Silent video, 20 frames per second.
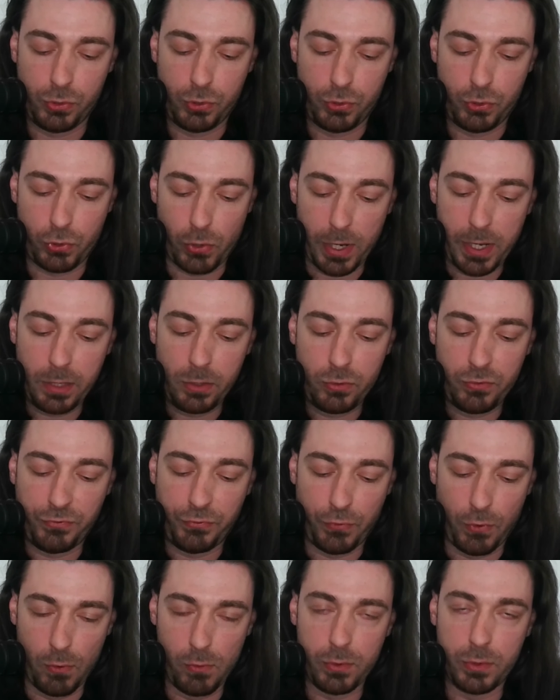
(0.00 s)
Try to
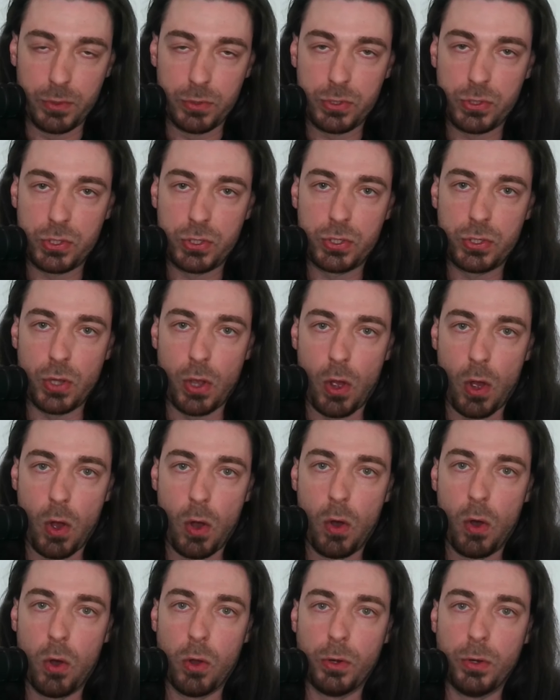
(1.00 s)
focus
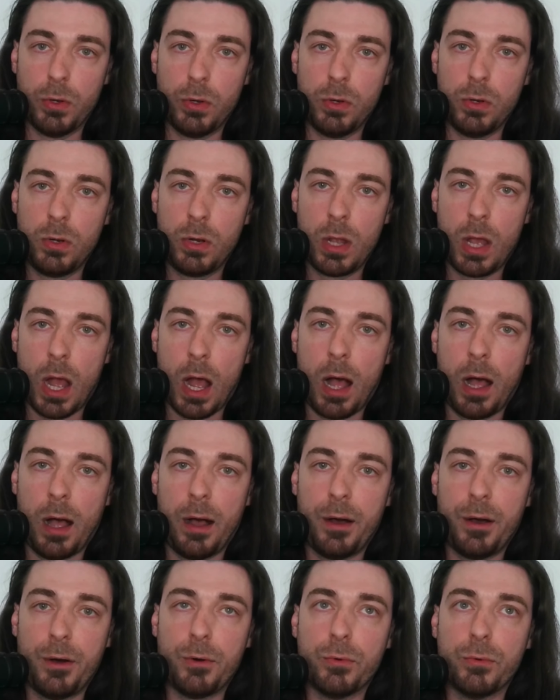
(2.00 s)
on
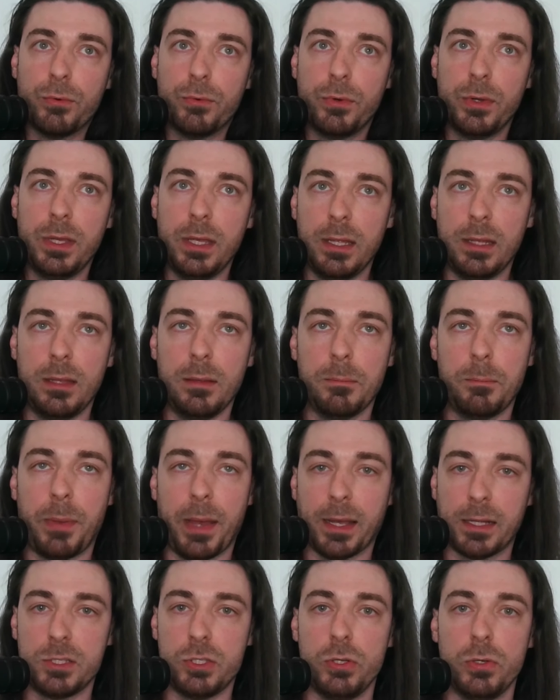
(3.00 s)
how it
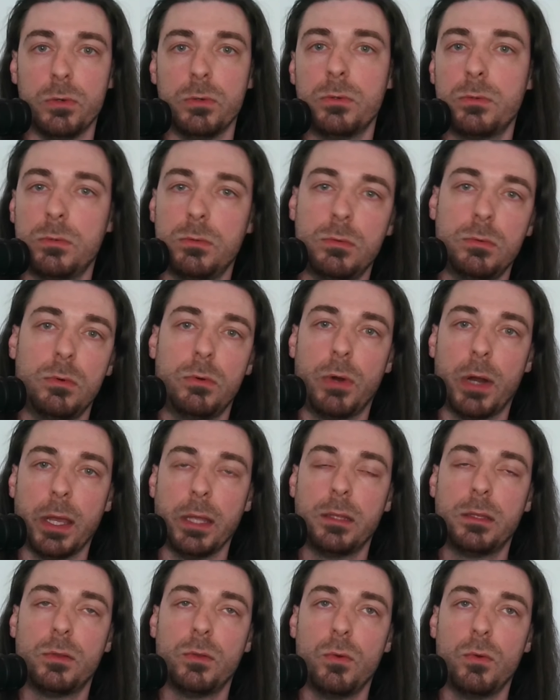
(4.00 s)
impacts you,
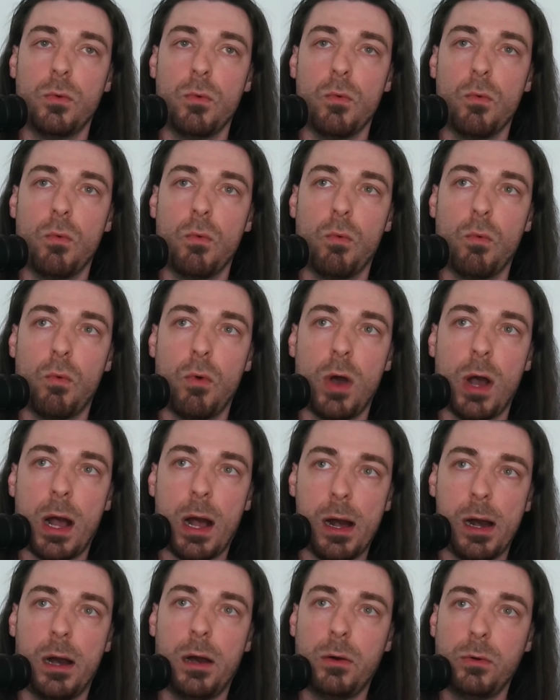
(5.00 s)
right?
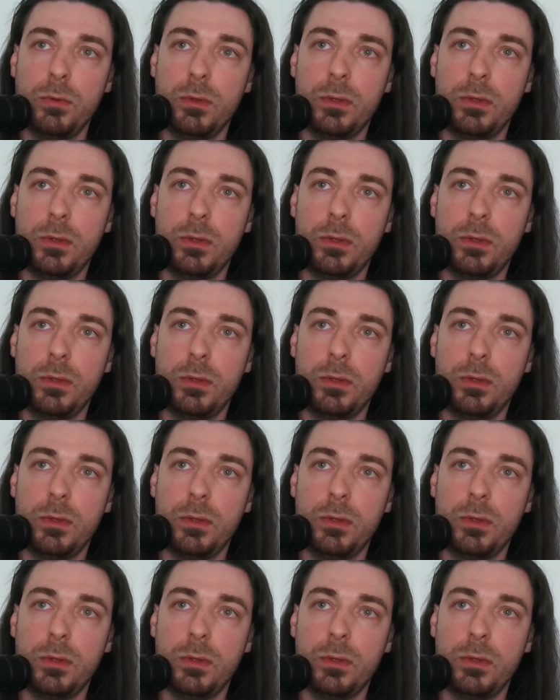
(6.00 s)
How